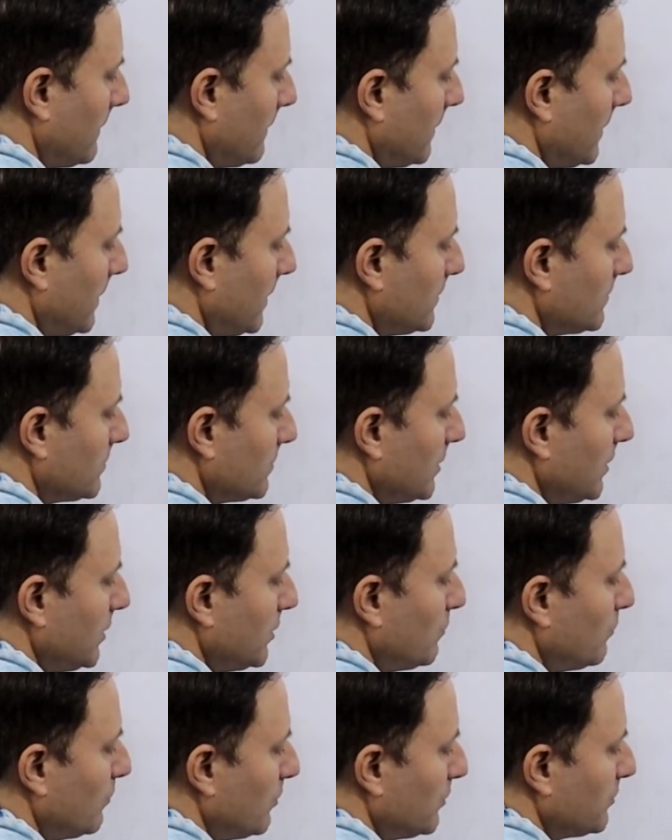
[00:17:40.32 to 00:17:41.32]
is
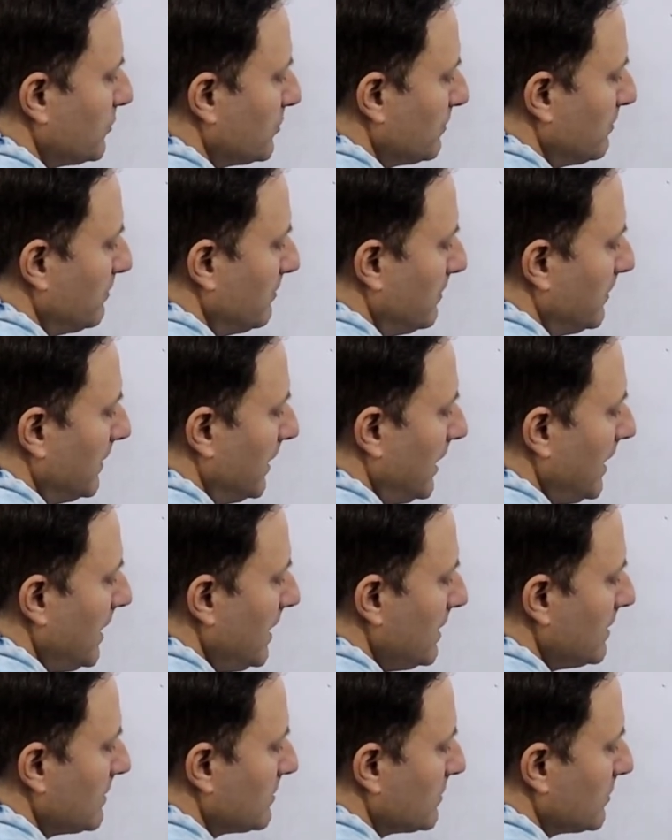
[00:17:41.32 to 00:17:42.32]
equal to
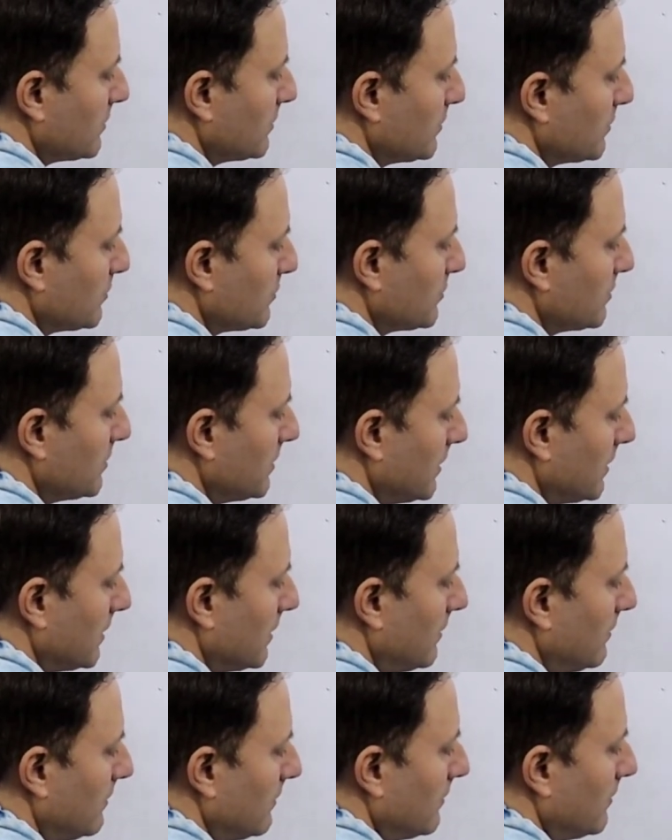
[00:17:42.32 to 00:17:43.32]
base
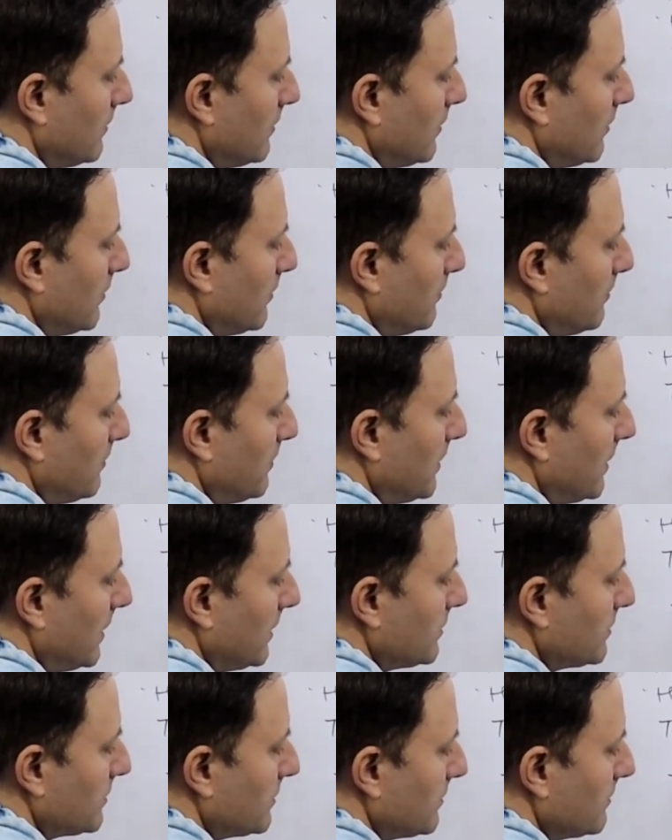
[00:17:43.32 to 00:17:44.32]
square
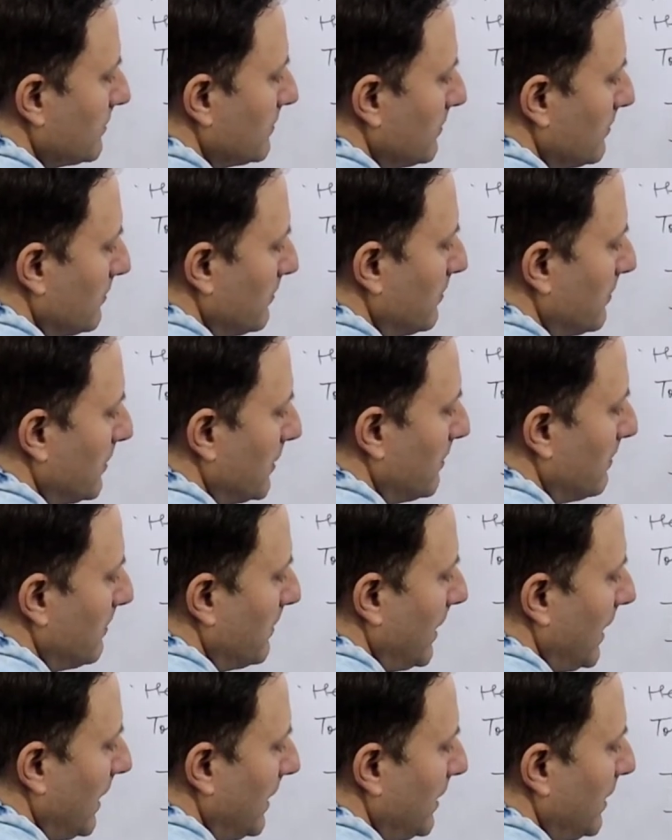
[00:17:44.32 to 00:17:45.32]
plus
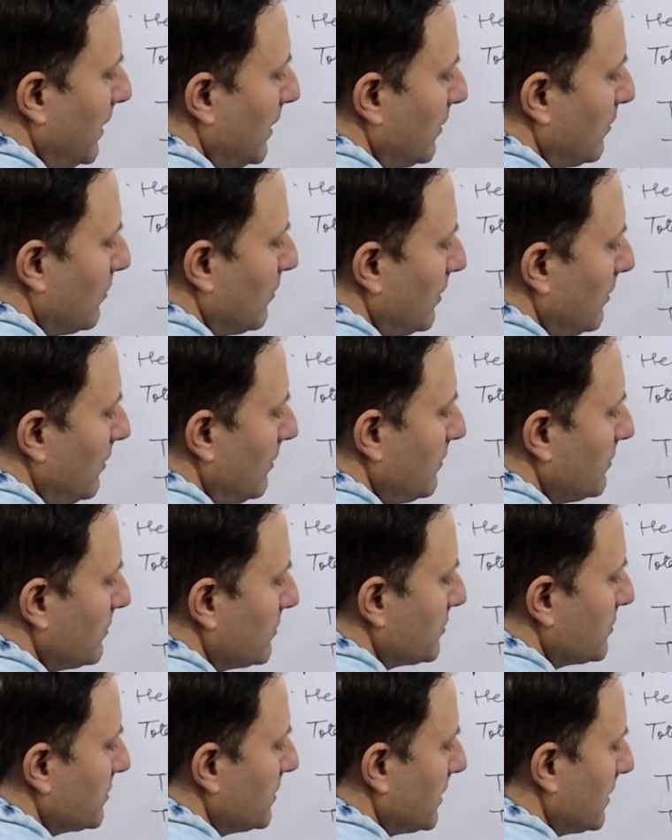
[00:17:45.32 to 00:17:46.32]
perpendicular
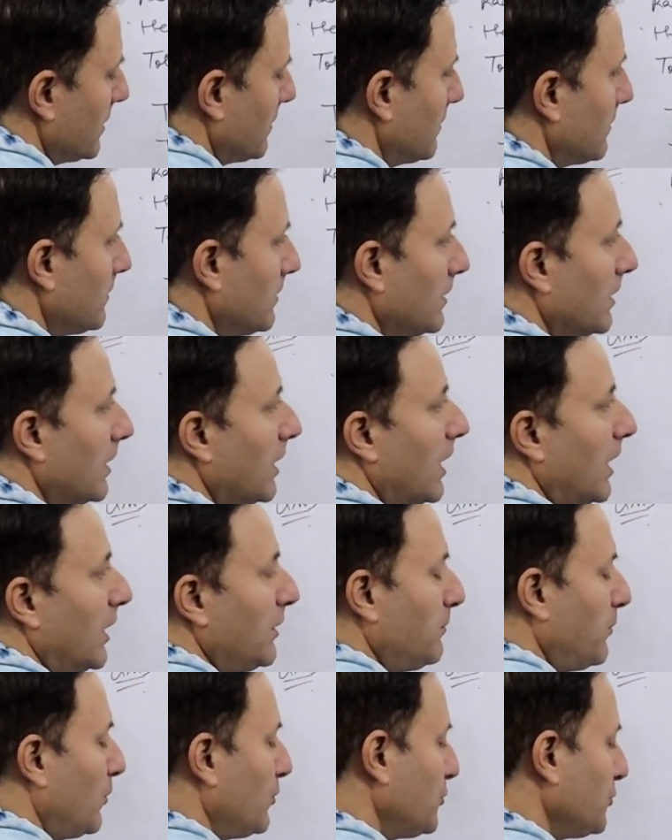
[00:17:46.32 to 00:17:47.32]
square.
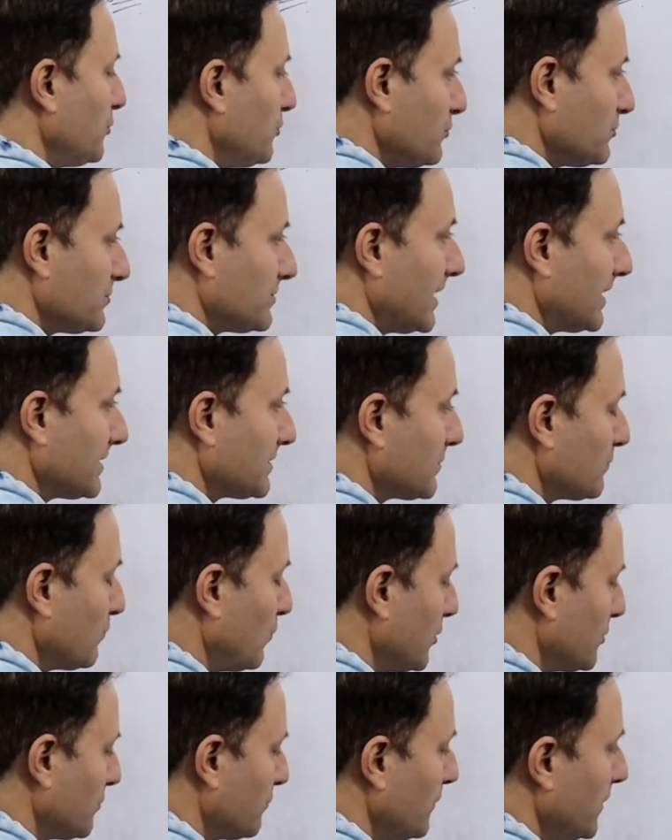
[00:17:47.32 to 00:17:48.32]
Hypotenuse, that's
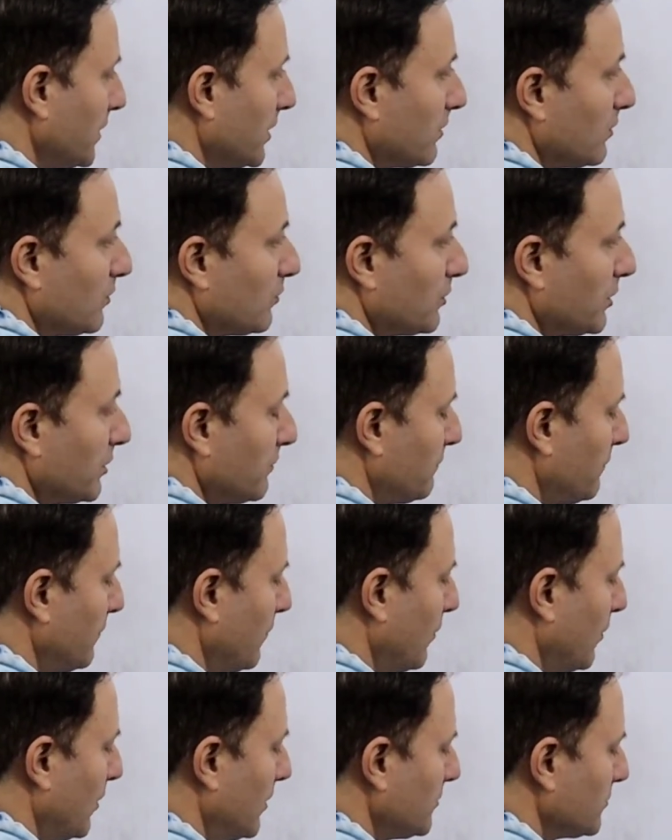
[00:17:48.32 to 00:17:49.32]
what we are looking
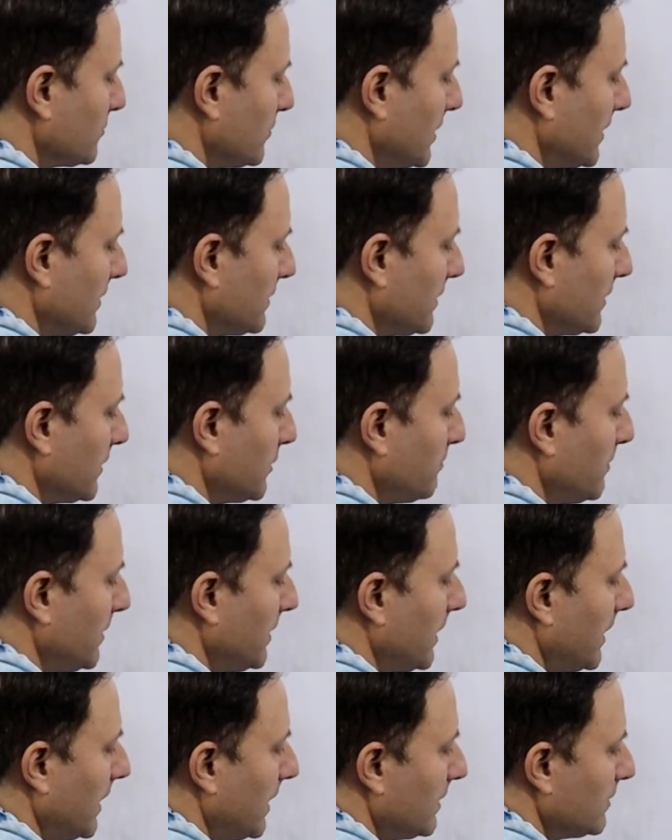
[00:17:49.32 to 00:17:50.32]
for, so let it
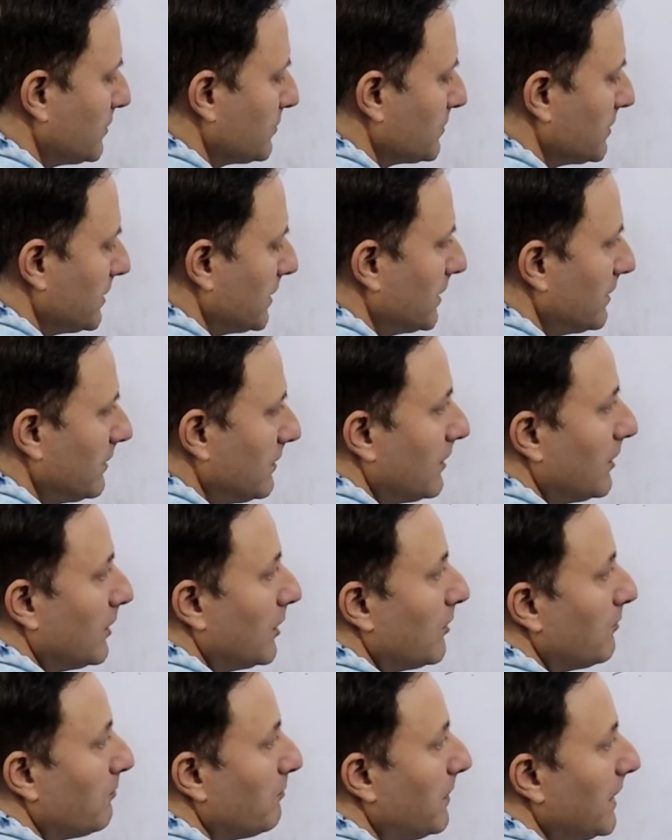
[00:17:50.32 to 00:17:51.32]
be L square.
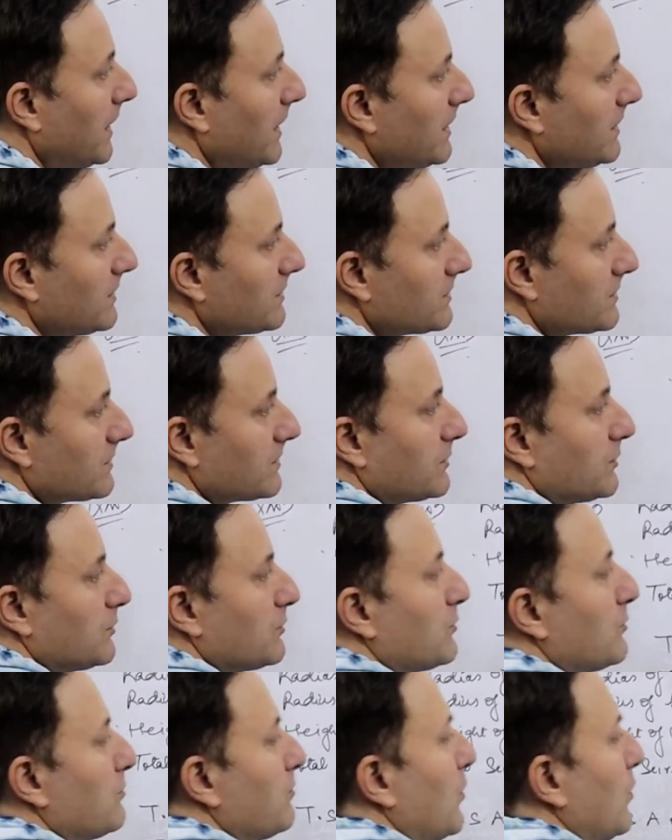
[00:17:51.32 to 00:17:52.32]
Base, you
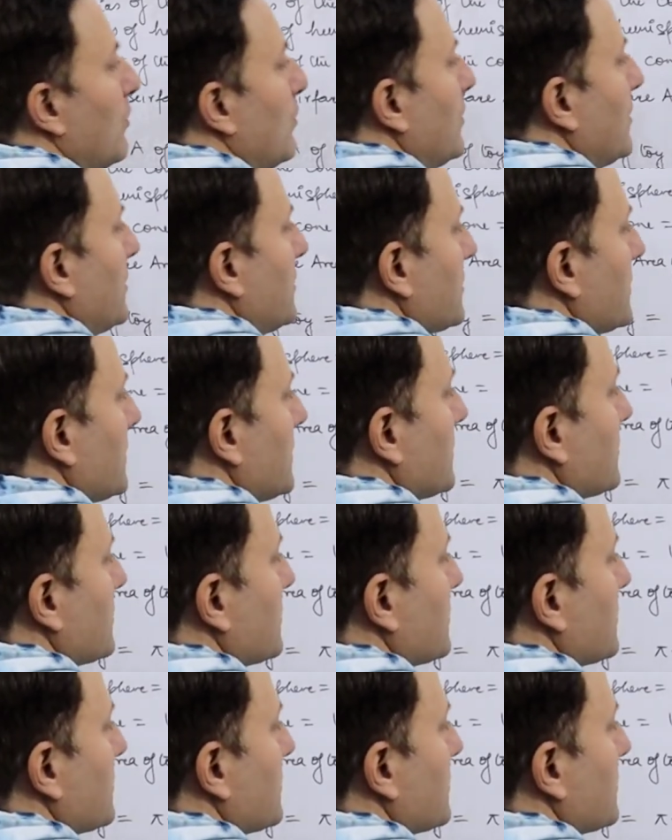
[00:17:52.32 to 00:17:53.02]
remove it, this